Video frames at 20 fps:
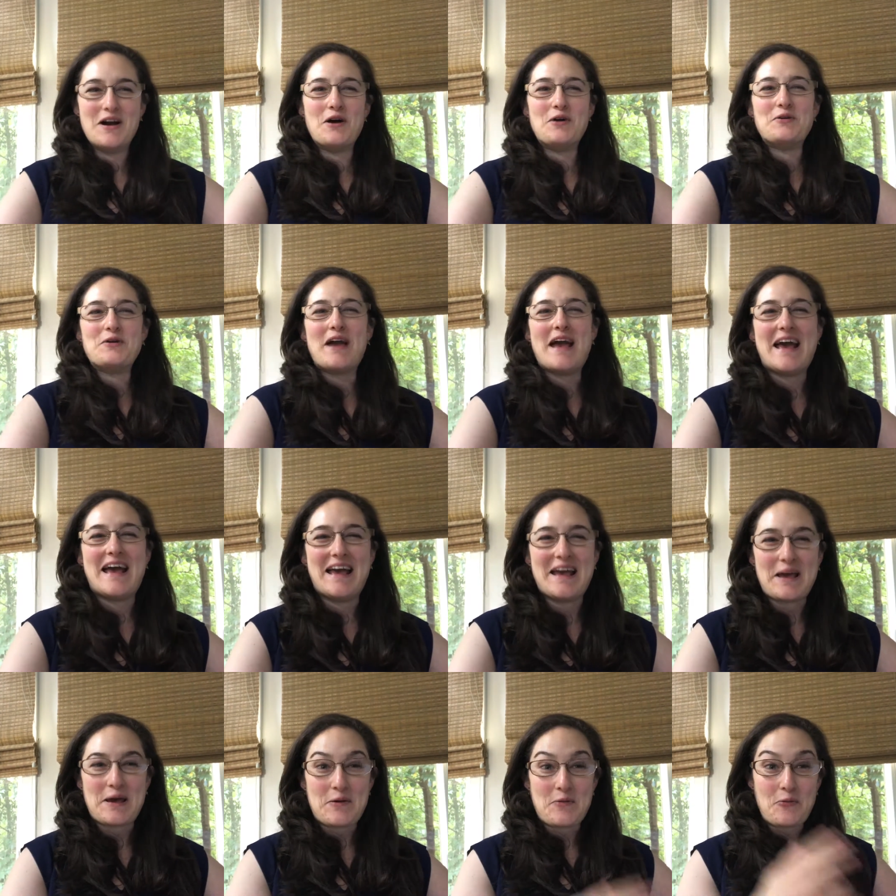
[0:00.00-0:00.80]

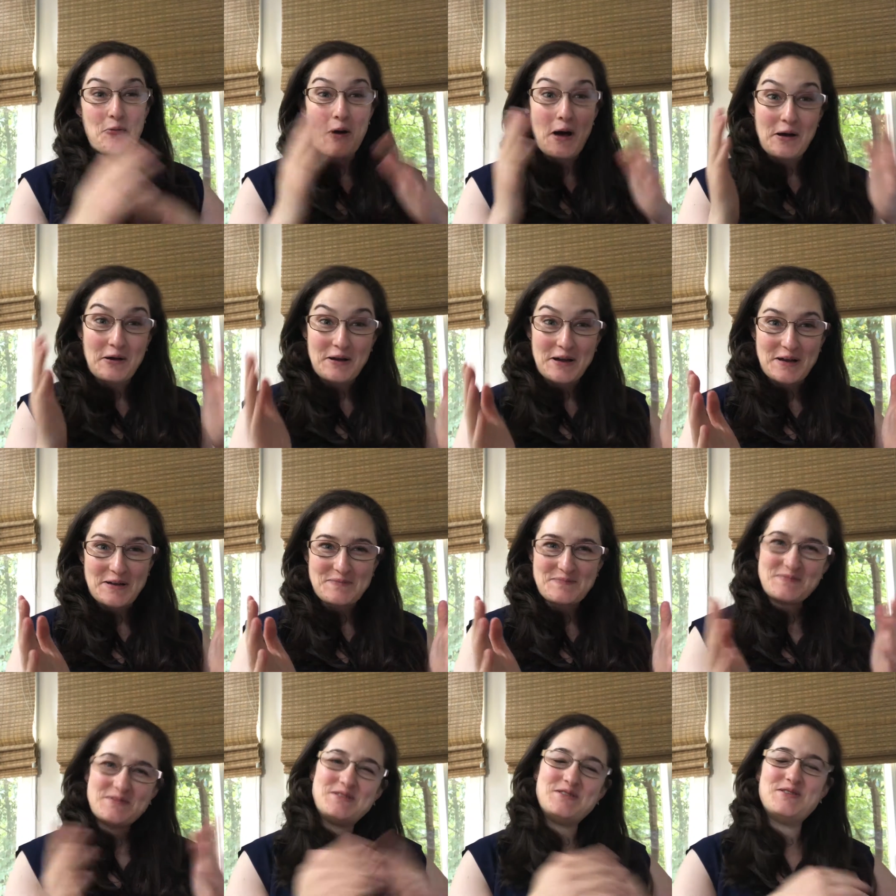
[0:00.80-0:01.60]
Okay,
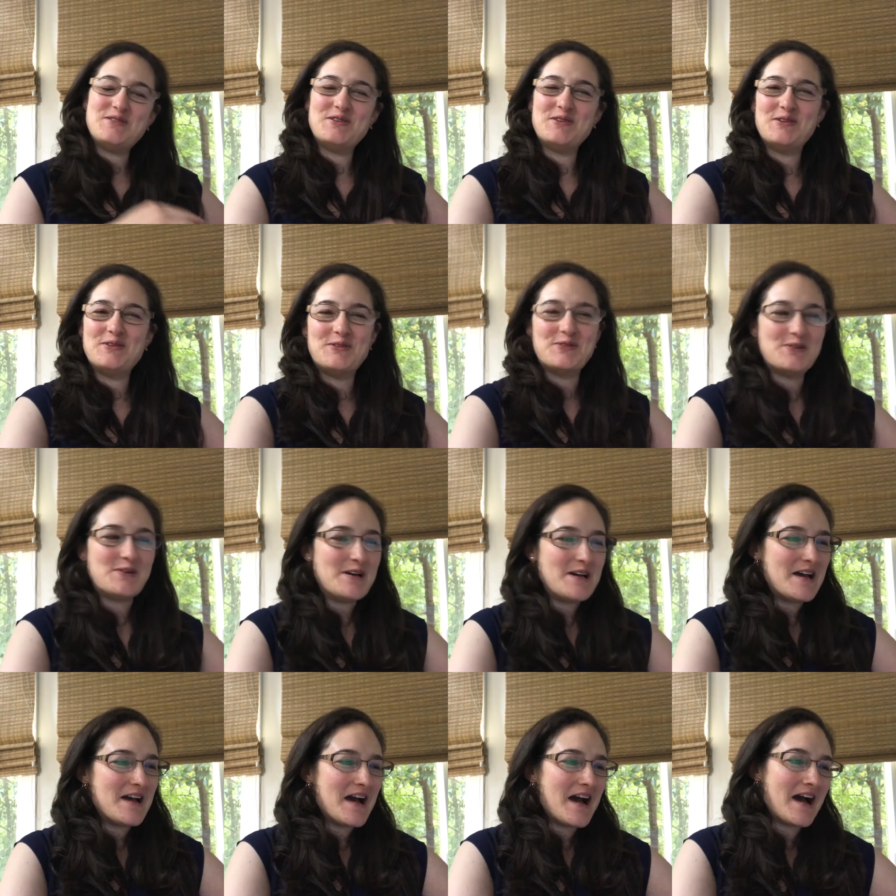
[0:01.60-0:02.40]
welcome to
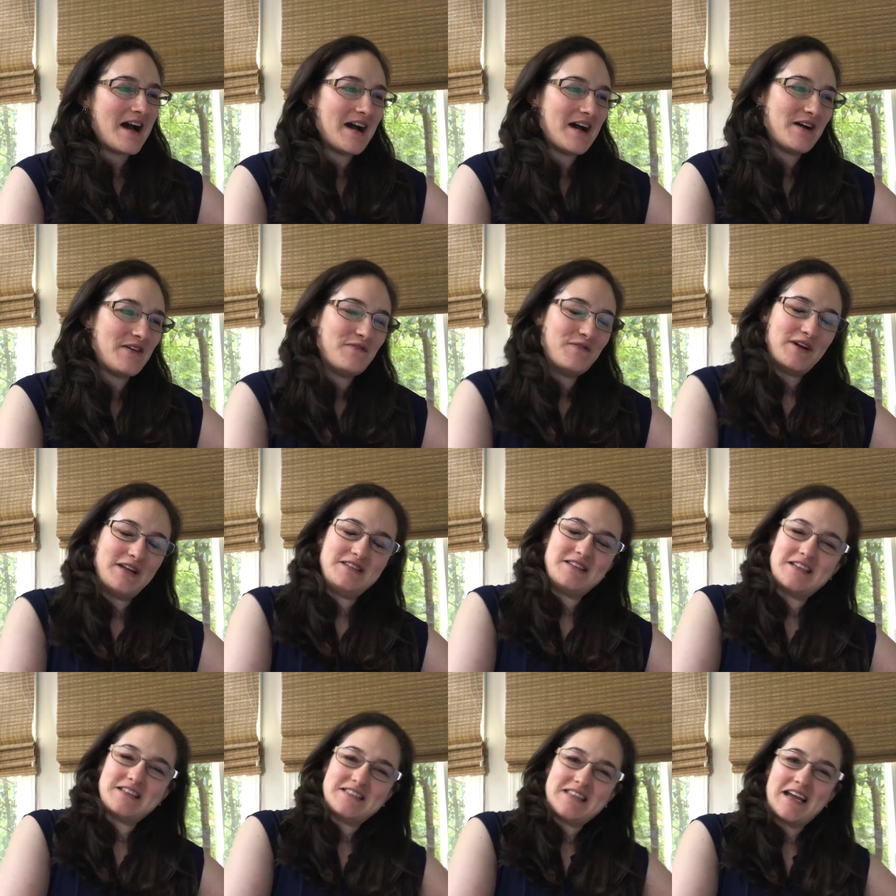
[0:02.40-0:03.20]

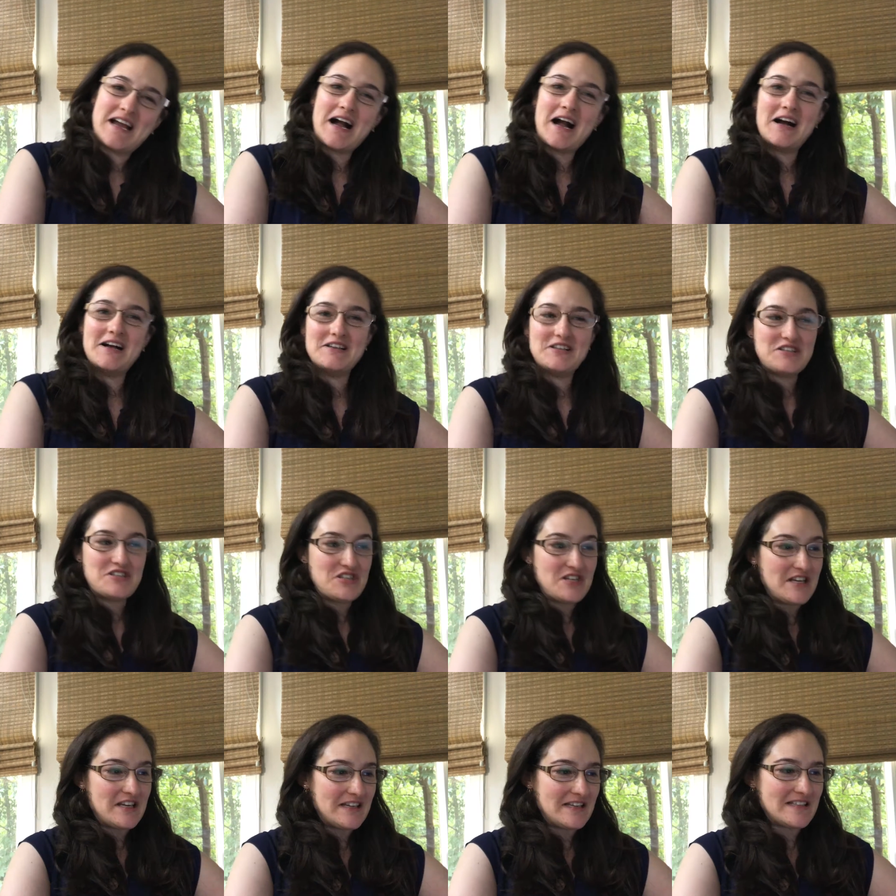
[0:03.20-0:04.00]
Forensic
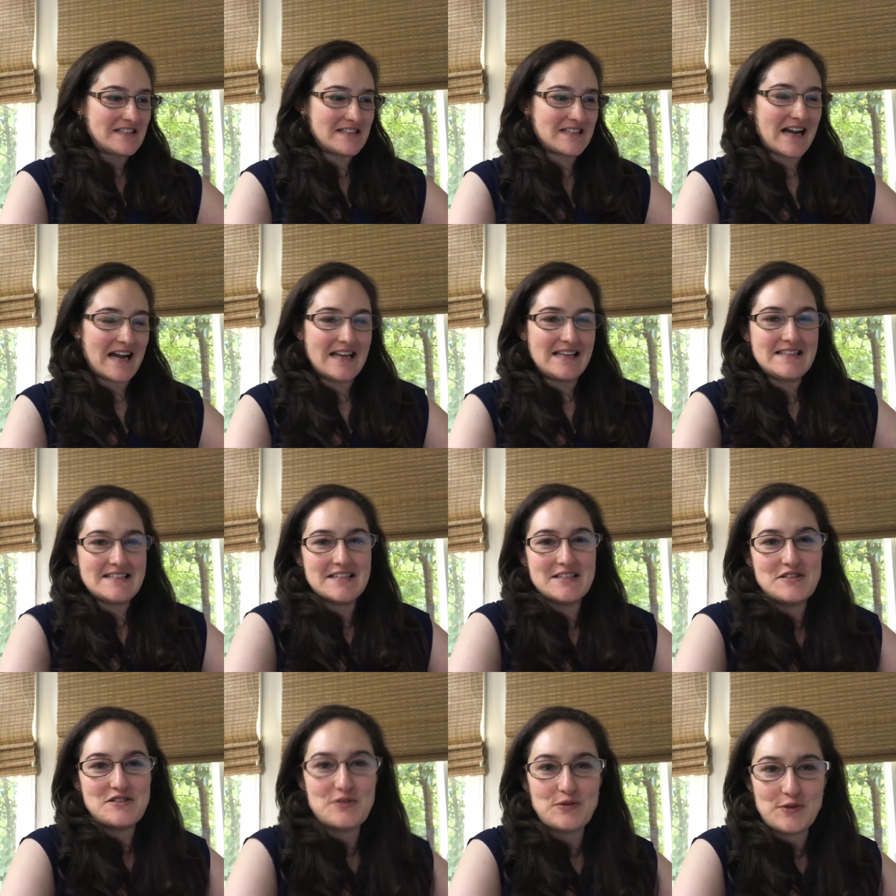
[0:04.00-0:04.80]
Psychology,
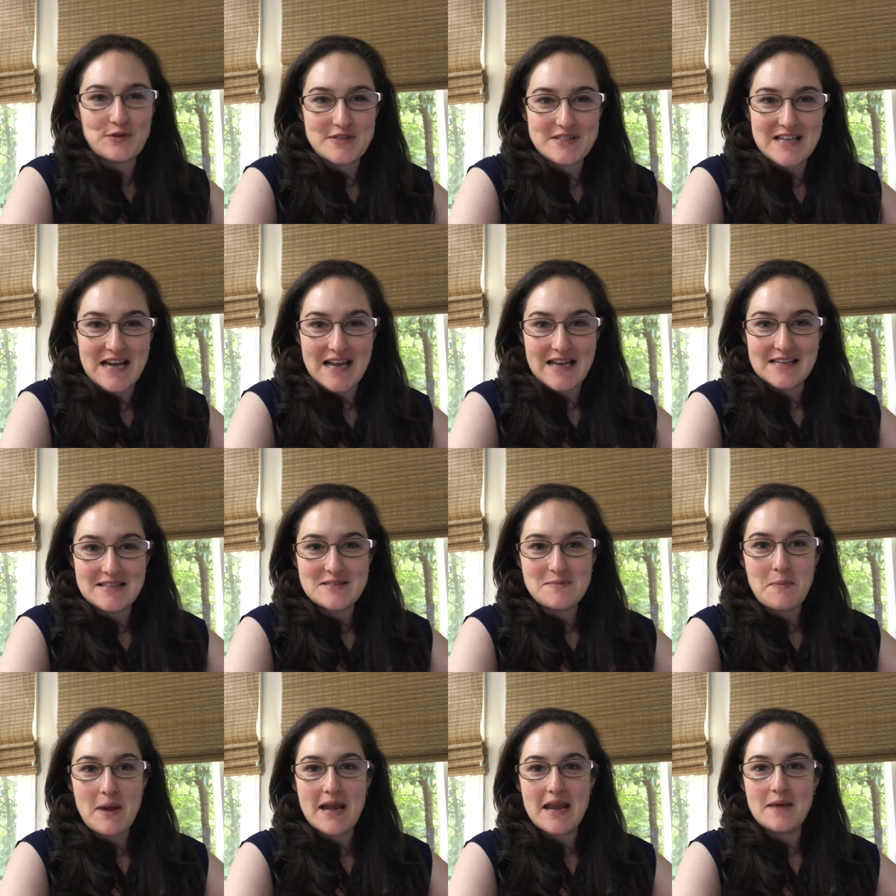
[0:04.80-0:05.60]
Science and
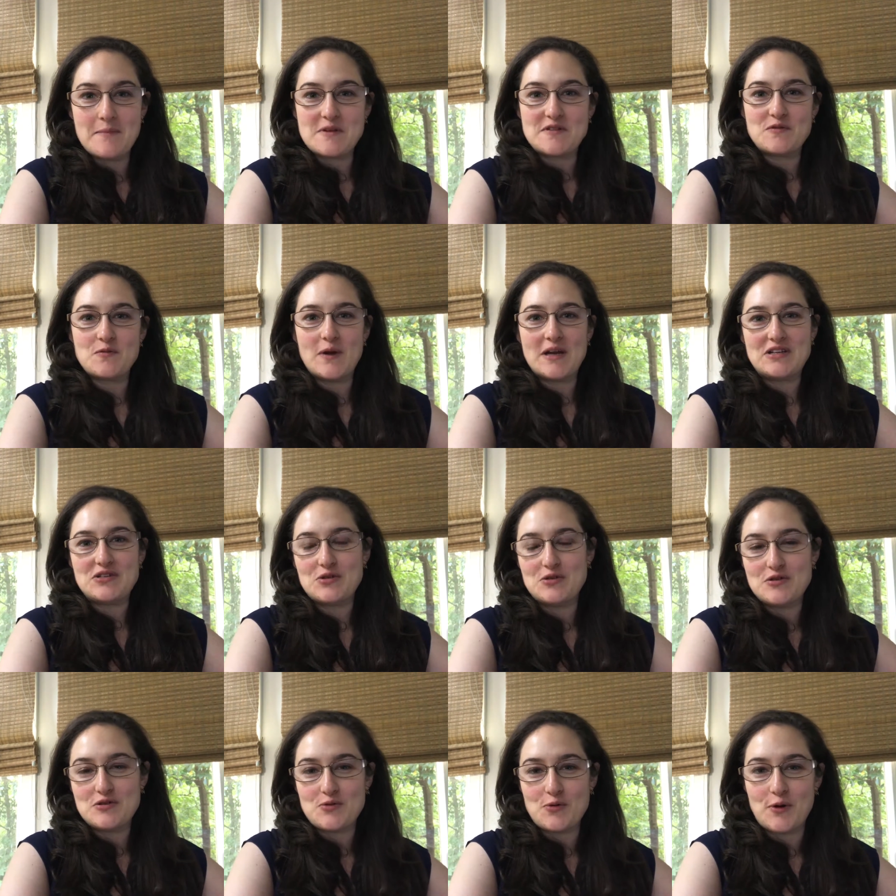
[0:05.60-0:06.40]
Pseudoscience. My name is
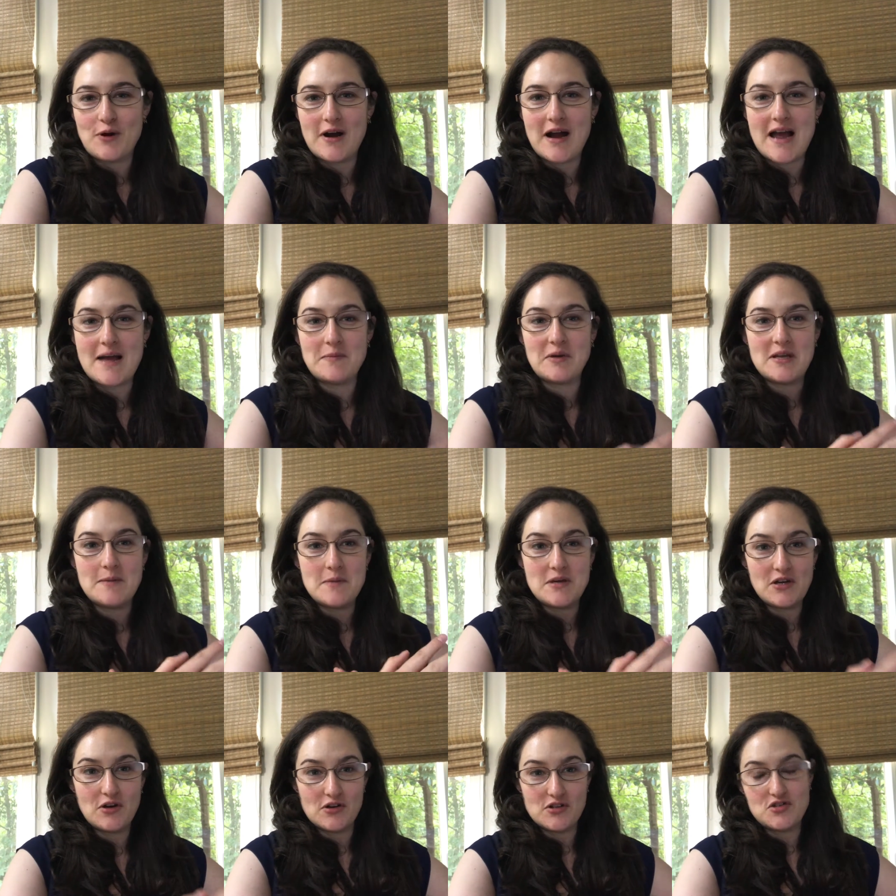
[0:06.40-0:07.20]
Rachel Shore. I'm going to
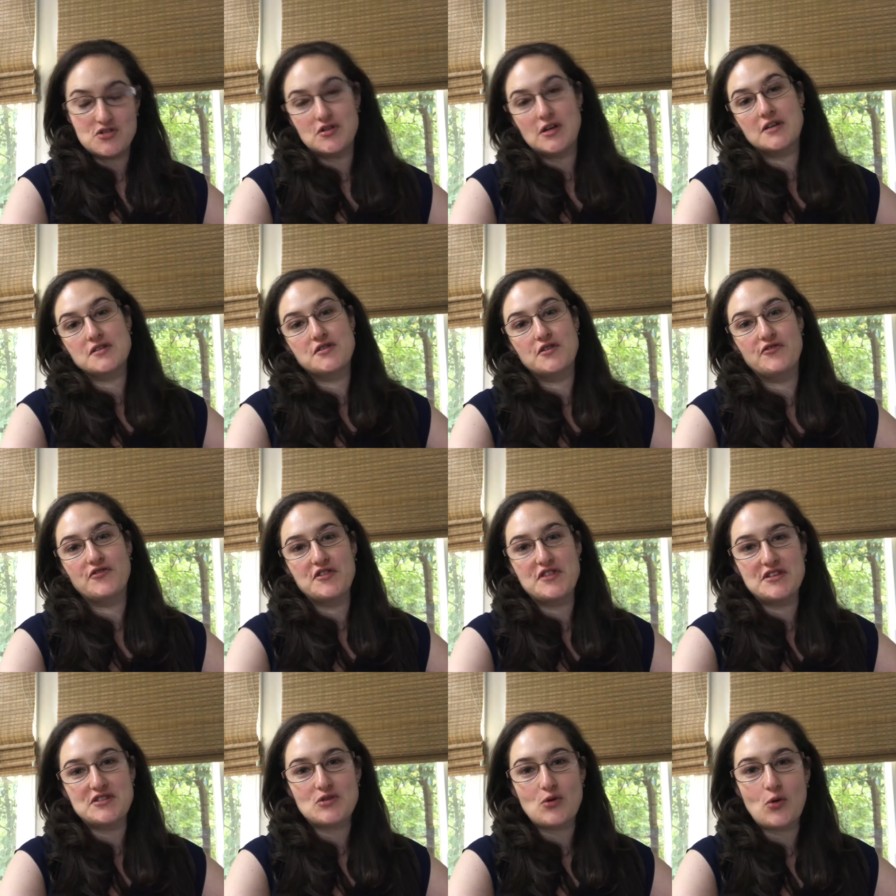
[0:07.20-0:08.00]
be your instructor
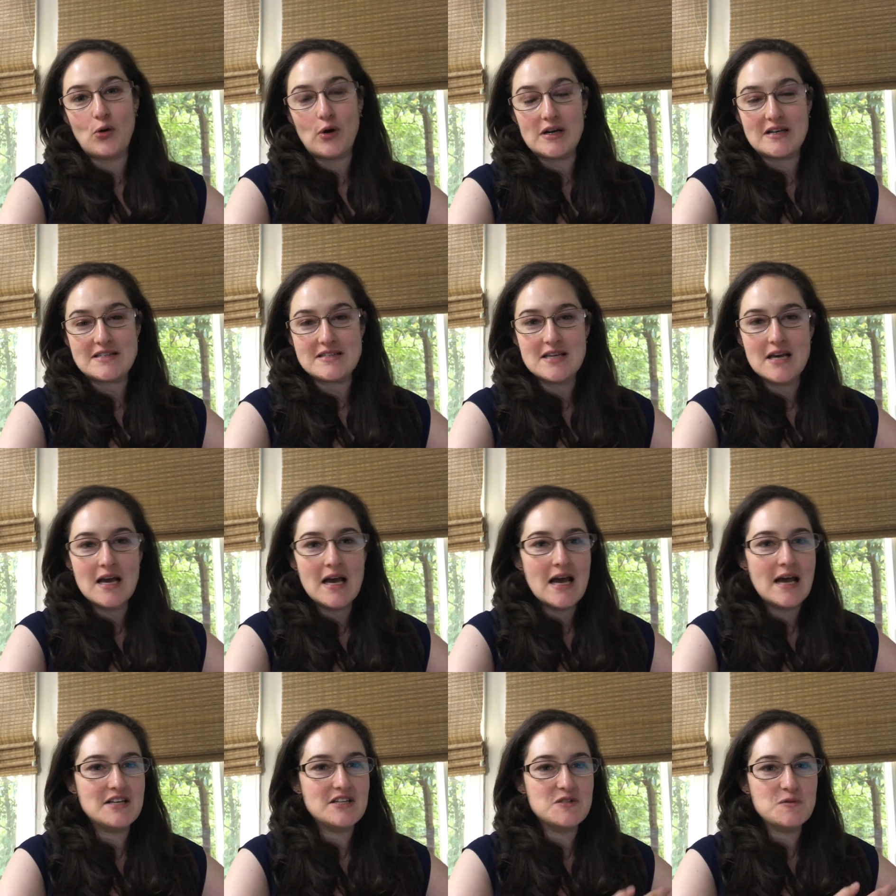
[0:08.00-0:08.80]
for this course.
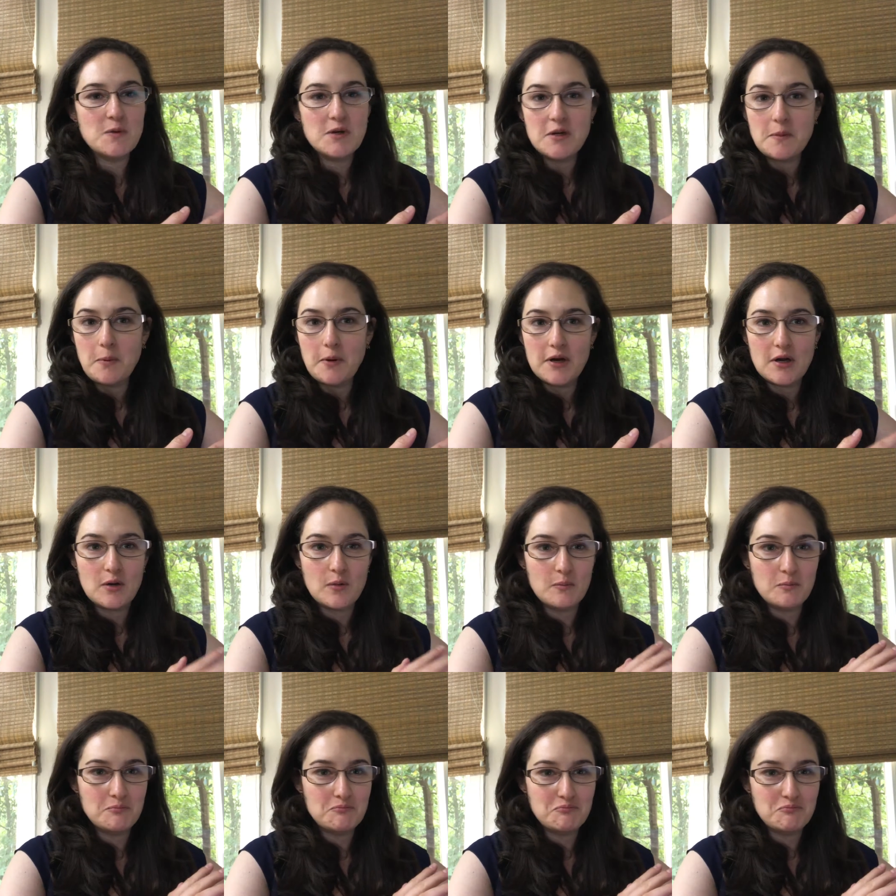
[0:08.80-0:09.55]
I just wanted to put